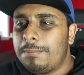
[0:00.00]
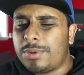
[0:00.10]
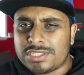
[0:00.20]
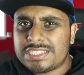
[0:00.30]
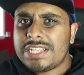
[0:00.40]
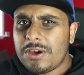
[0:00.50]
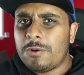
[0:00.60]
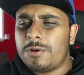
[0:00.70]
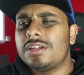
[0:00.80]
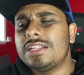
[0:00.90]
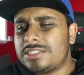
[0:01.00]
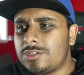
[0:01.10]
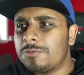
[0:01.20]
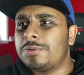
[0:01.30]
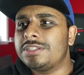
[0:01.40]
but still, it's
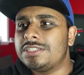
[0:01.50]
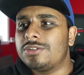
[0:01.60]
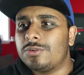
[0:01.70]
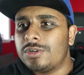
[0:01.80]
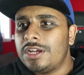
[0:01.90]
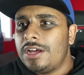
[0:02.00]
still pretty cool.